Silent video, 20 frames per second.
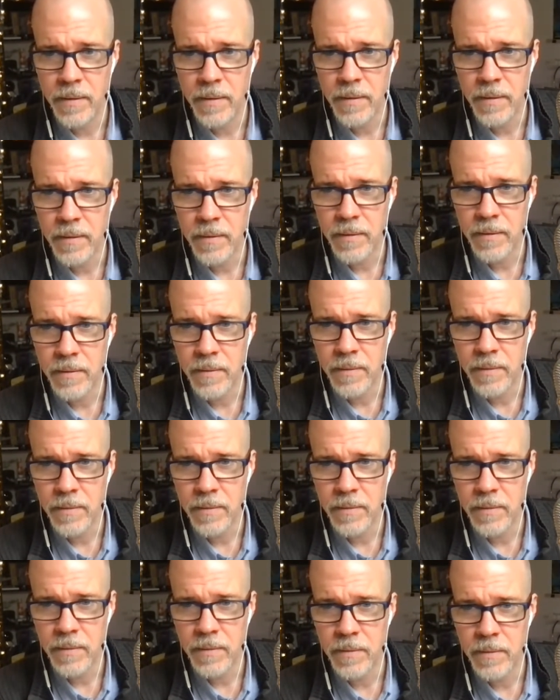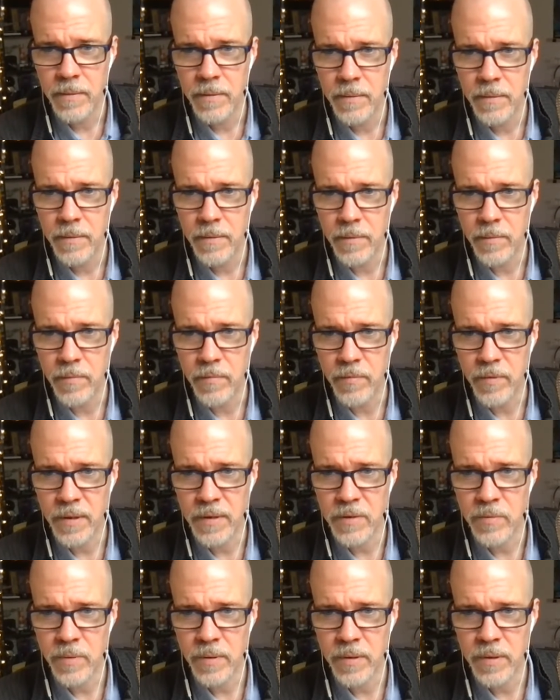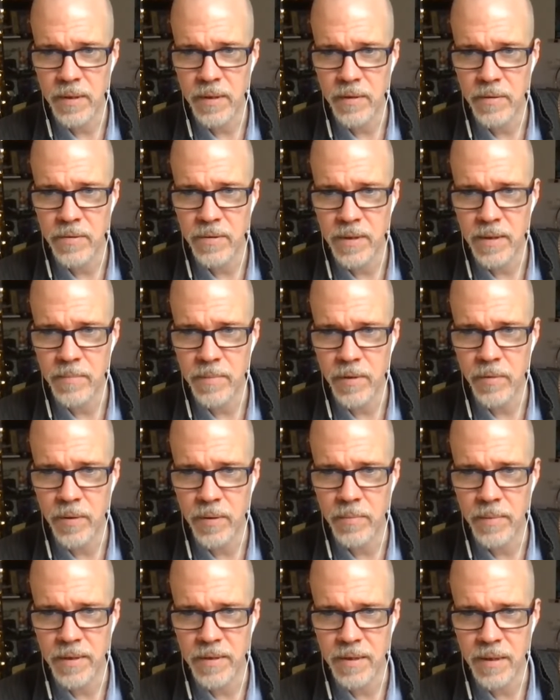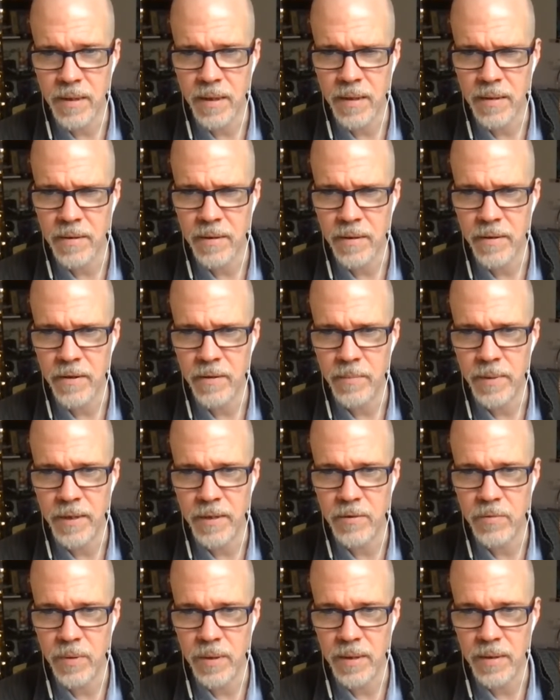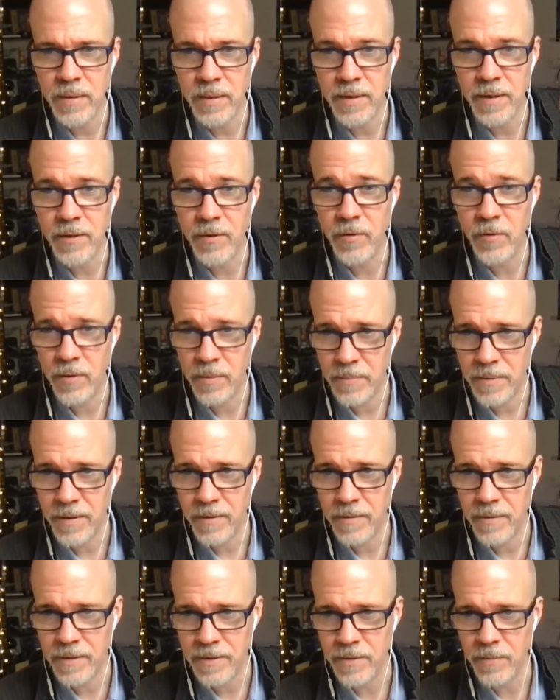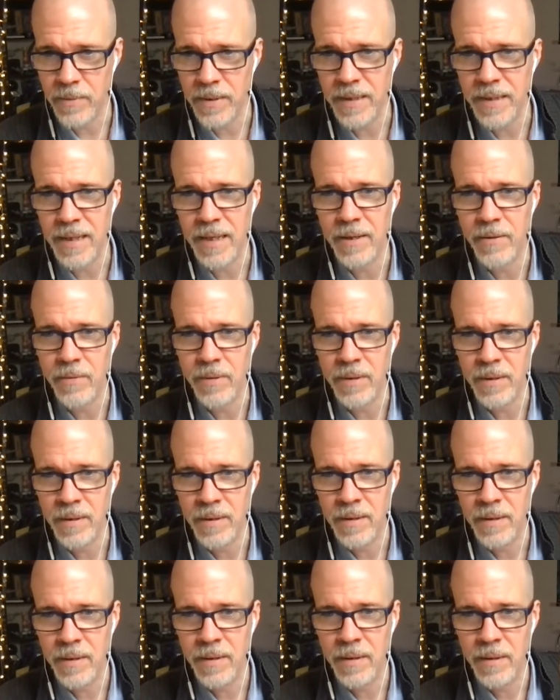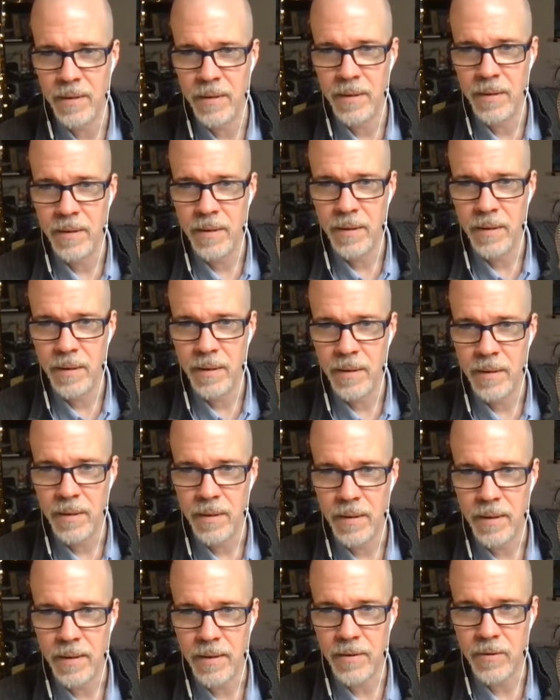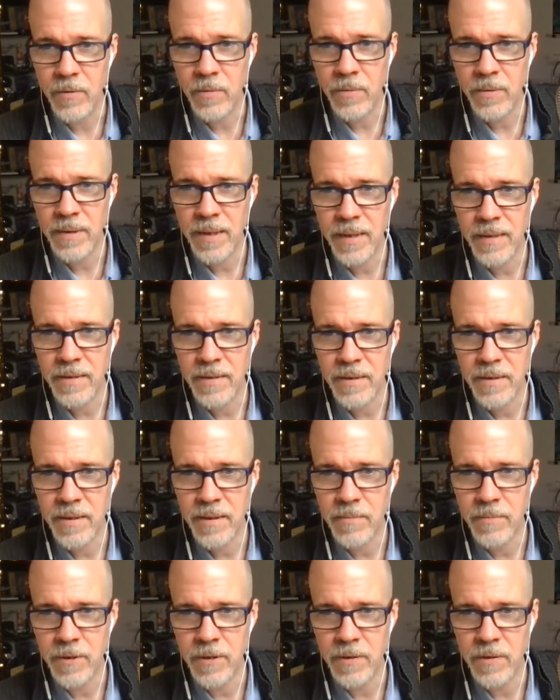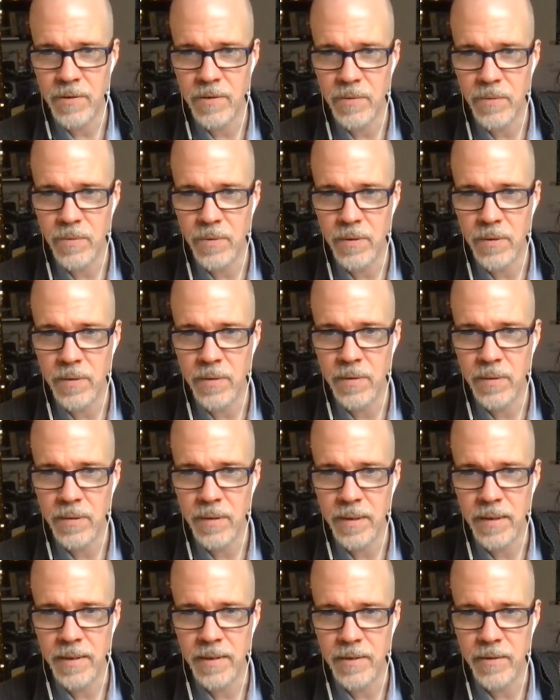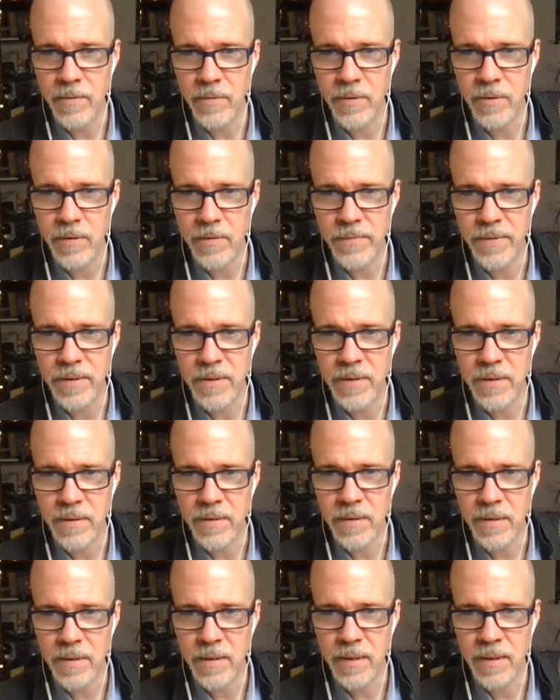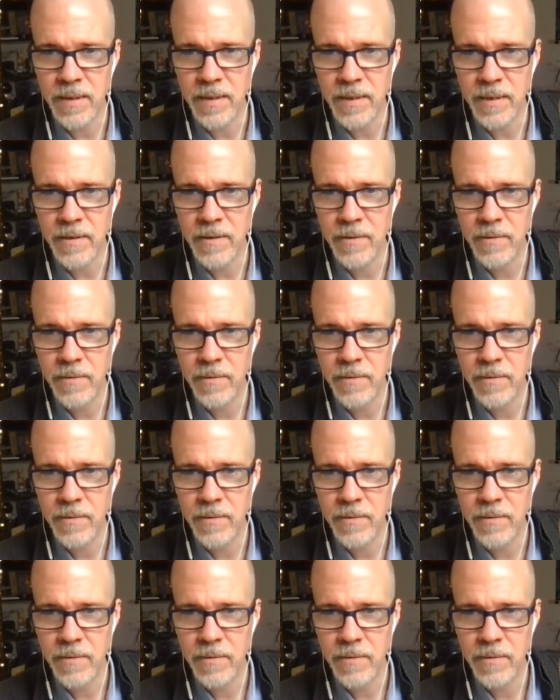There were Fry's around here. Stopped going because I got tired of being treated like a criminal on the way out. Cool NASA theme to the store. I don't know if it's still a thing.